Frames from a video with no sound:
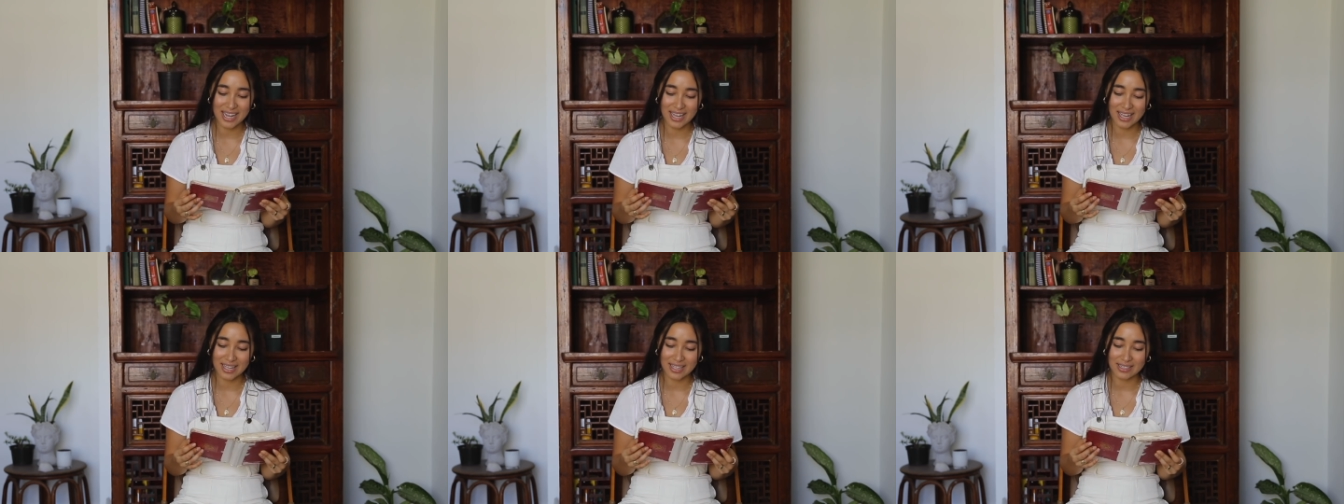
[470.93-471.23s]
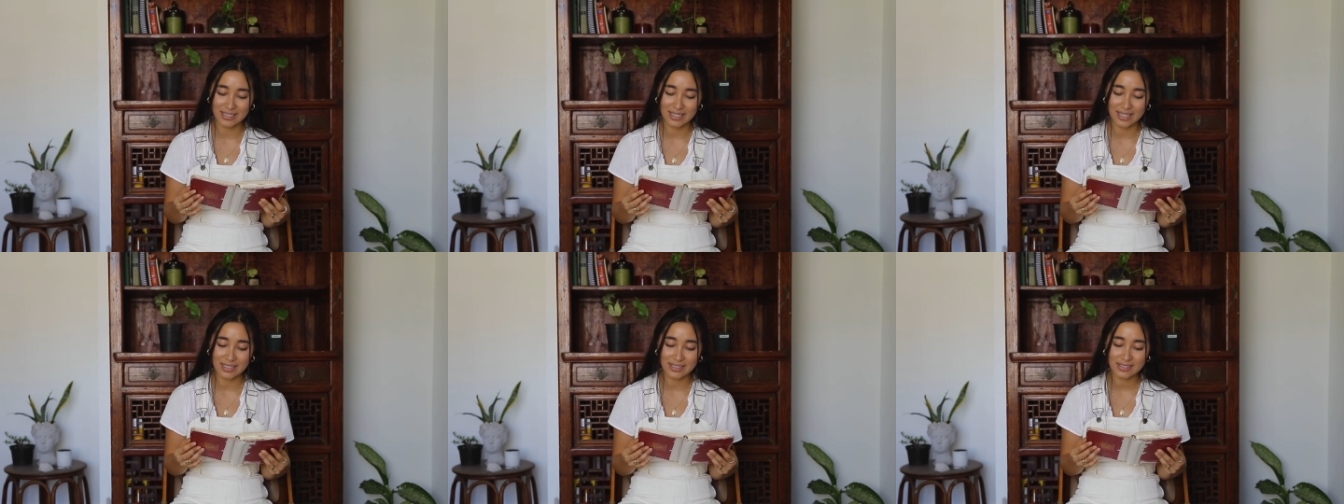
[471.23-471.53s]

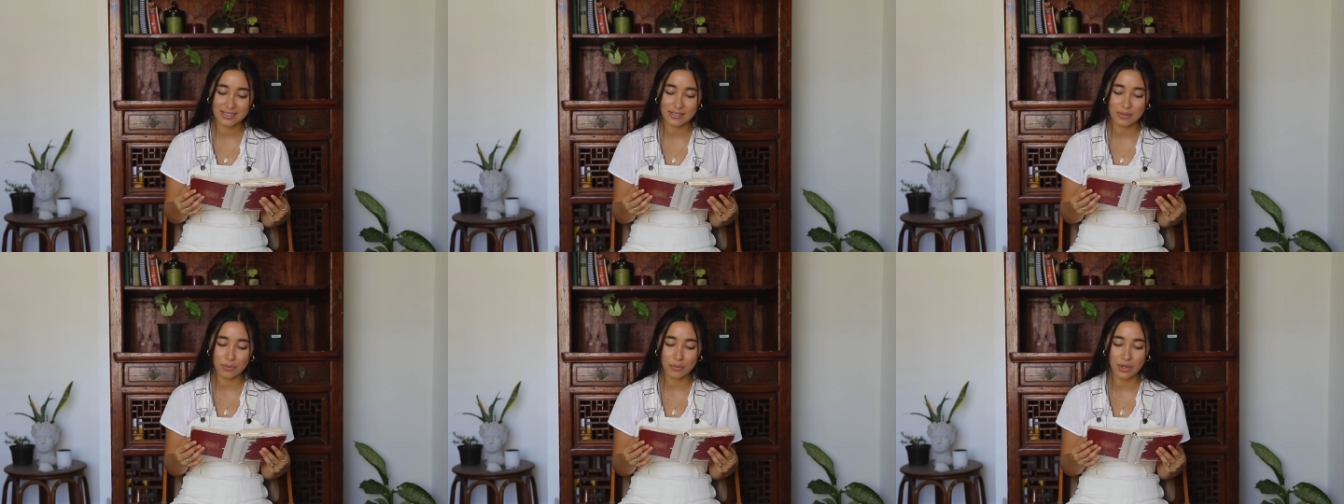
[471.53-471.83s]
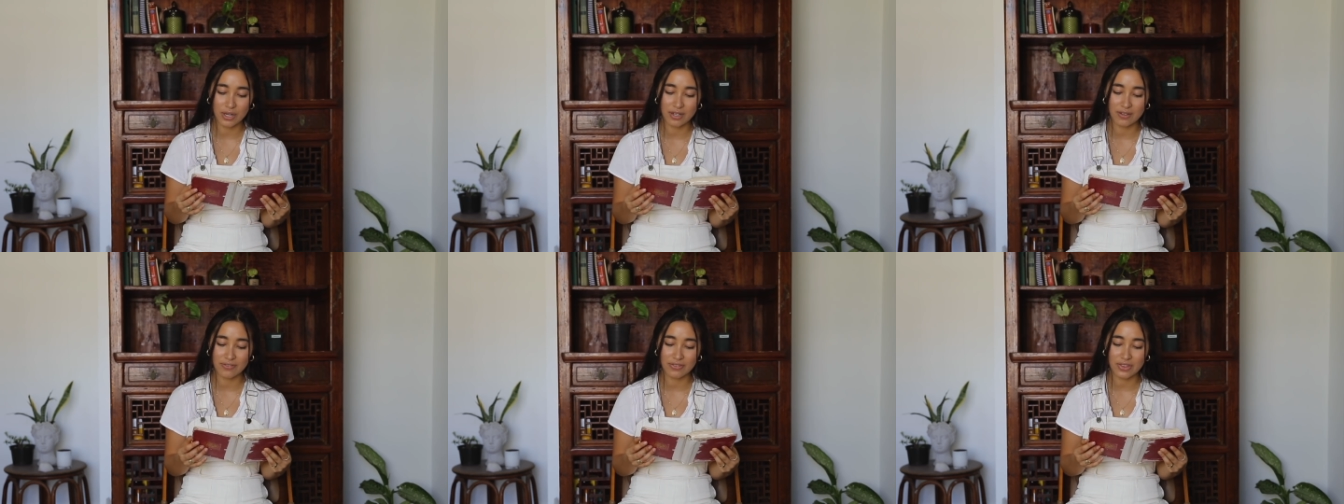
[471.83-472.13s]
And it's
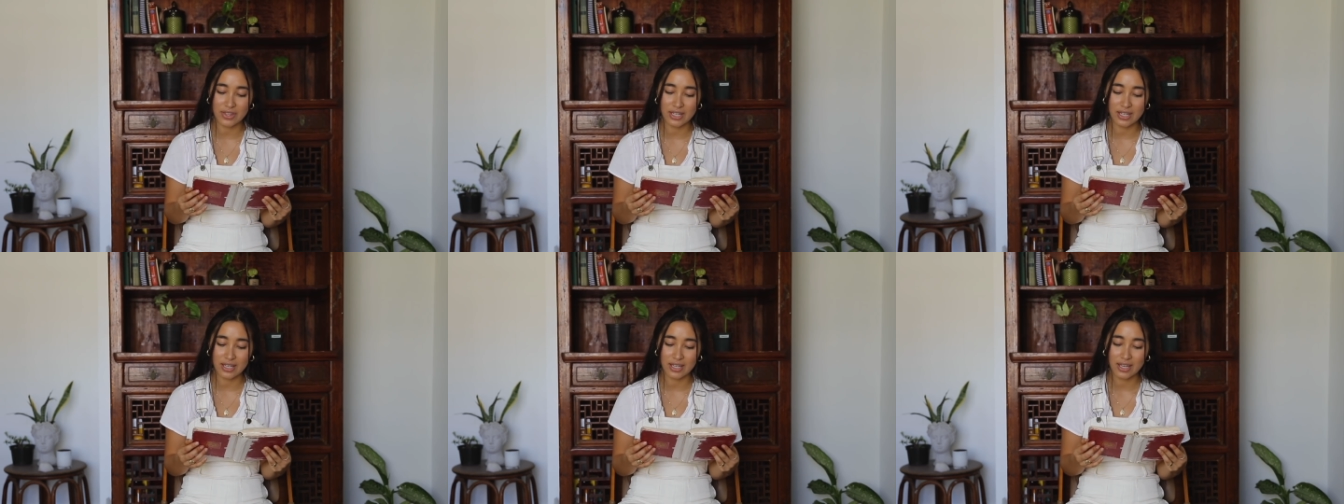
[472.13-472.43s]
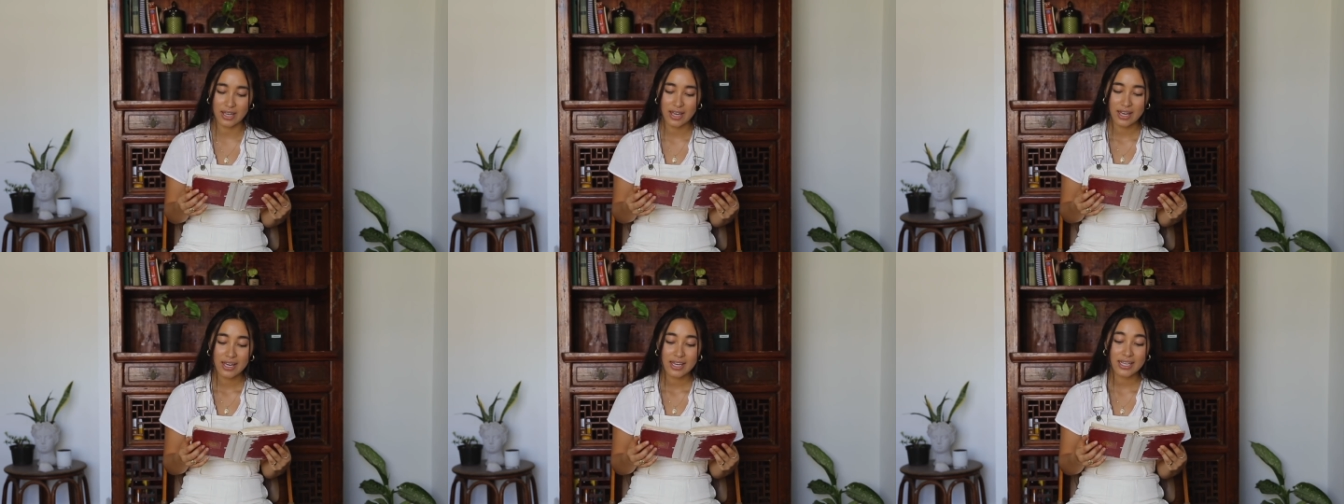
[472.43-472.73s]
one of
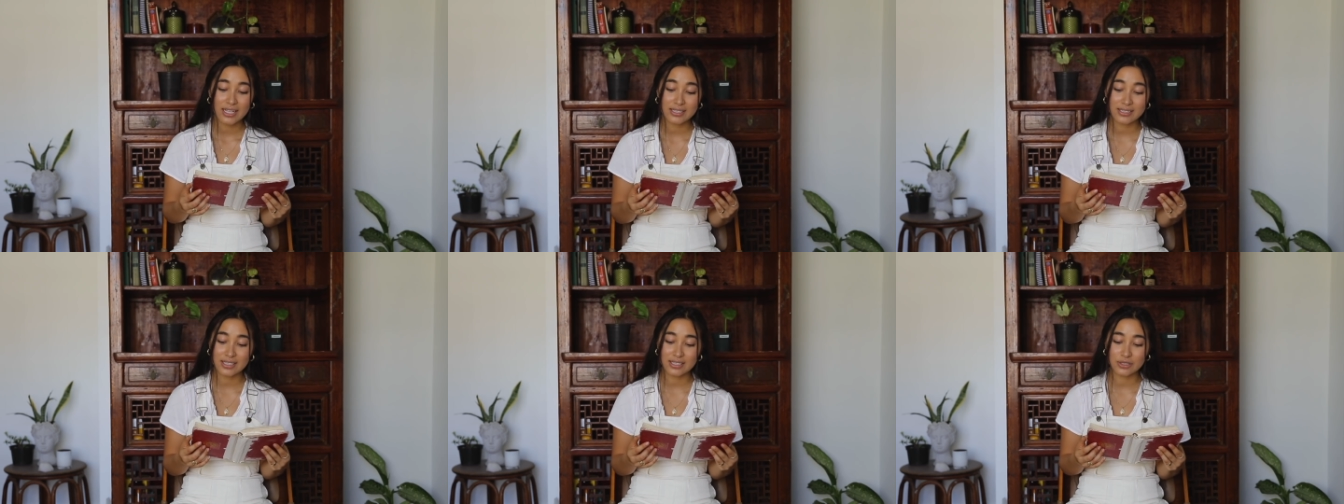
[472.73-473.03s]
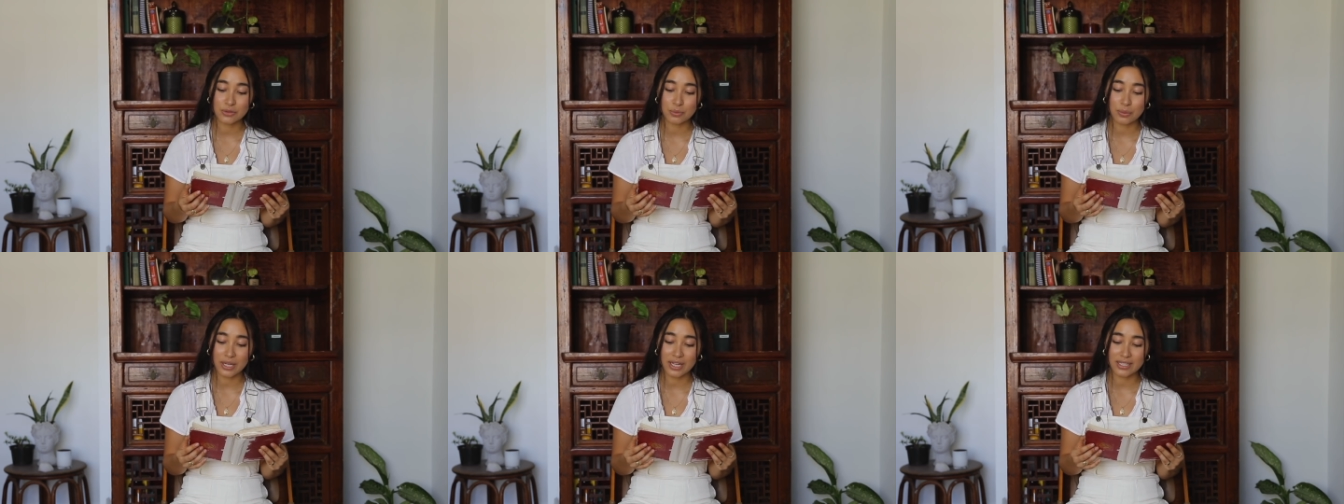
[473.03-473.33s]
the
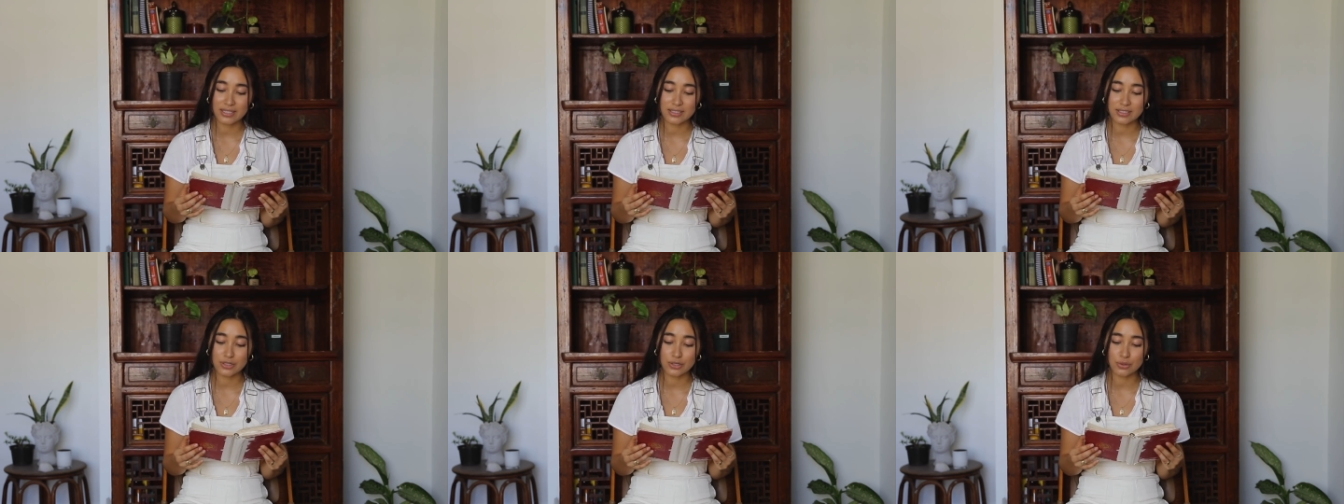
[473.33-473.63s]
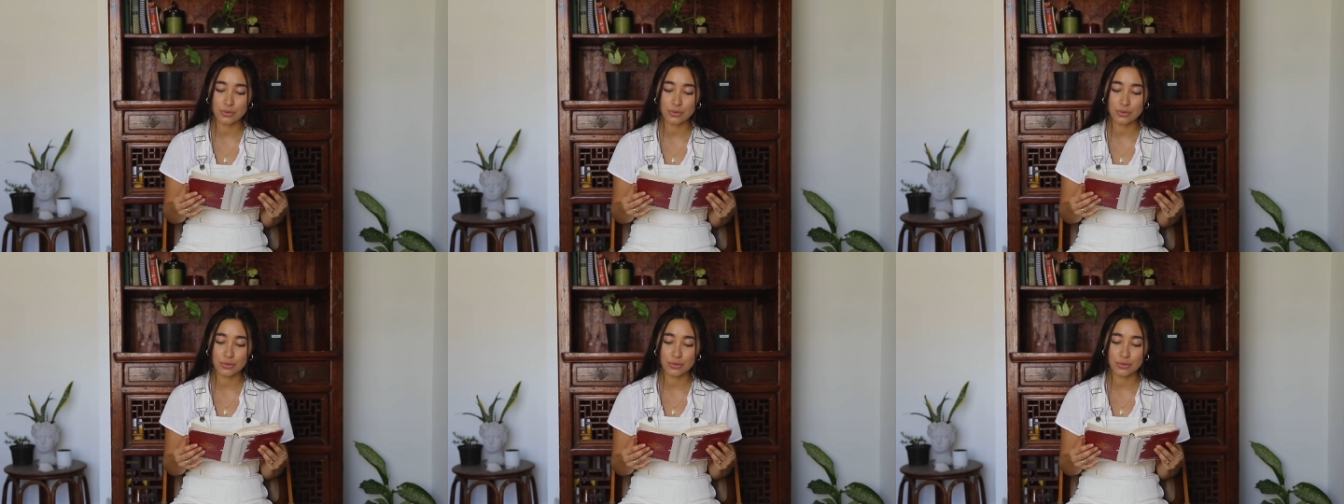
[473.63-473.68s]
easiest ways